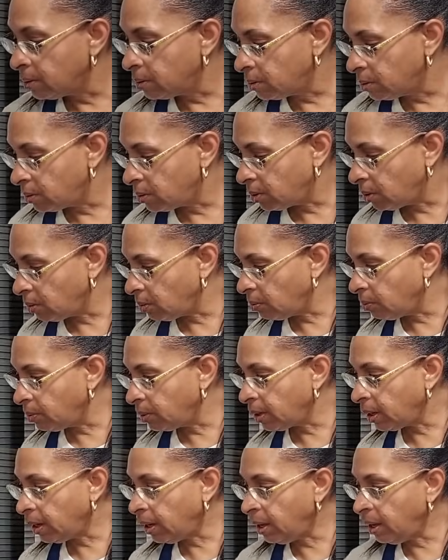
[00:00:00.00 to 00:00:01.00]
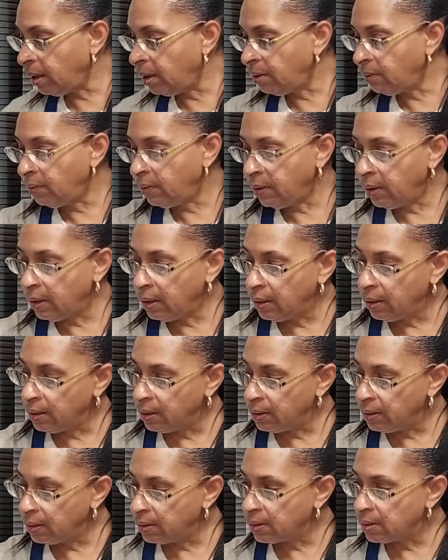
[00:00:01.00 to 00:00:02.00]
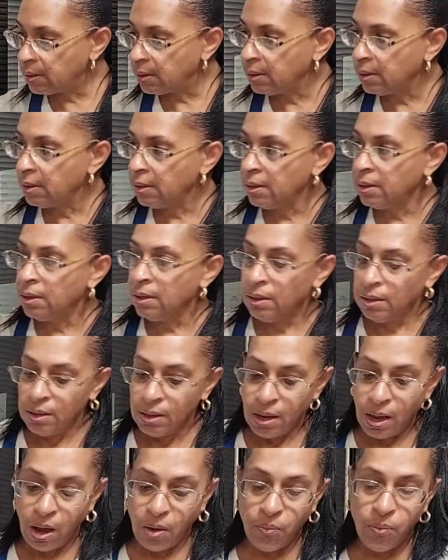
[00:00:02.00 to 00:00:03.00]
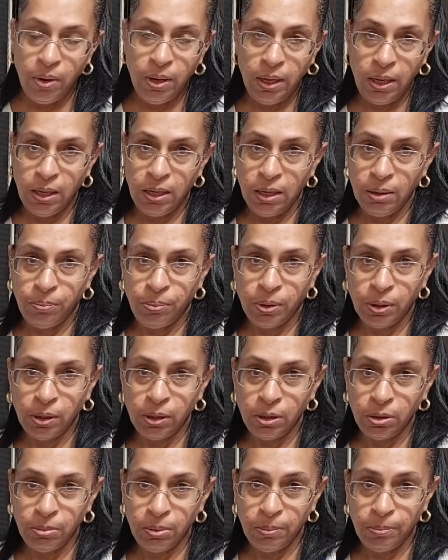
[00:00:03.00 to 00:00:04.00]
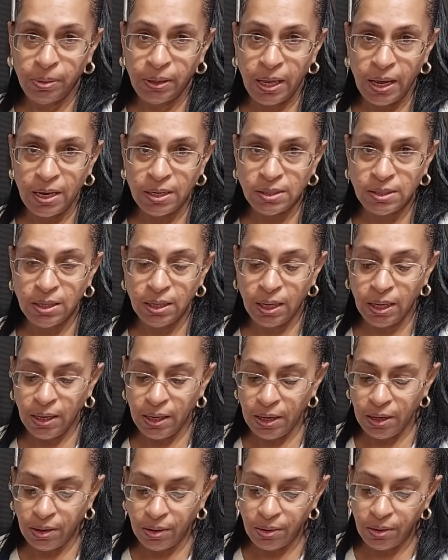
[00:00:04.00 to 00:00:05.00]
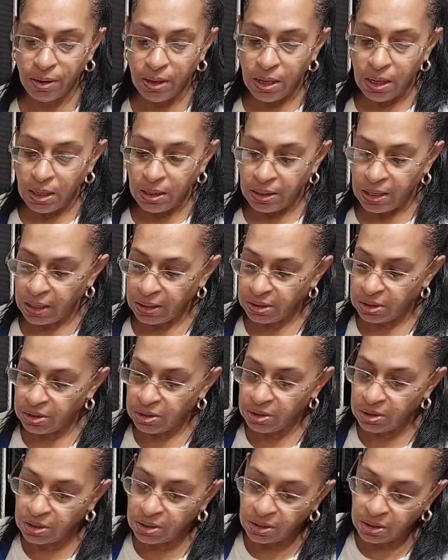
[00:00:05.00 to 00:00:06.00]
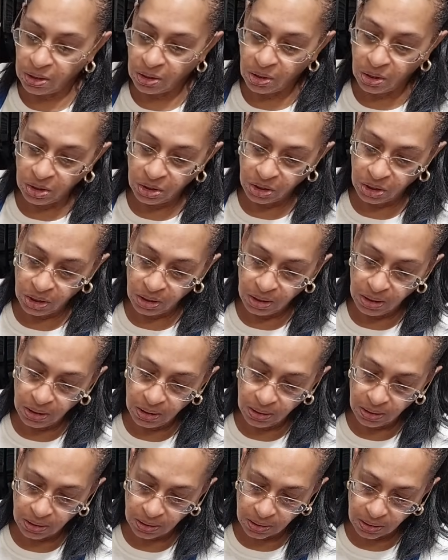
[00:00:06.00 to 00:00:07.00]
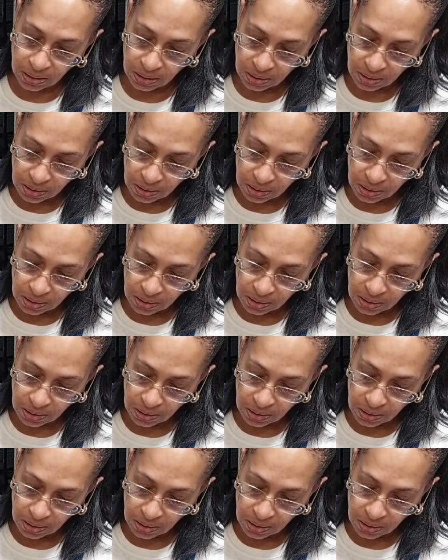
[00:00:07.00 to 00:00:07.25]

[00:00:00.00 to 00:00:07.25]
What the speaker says: So what I have is, I went in and put a little bit of plastic in here. That's just to cushion this.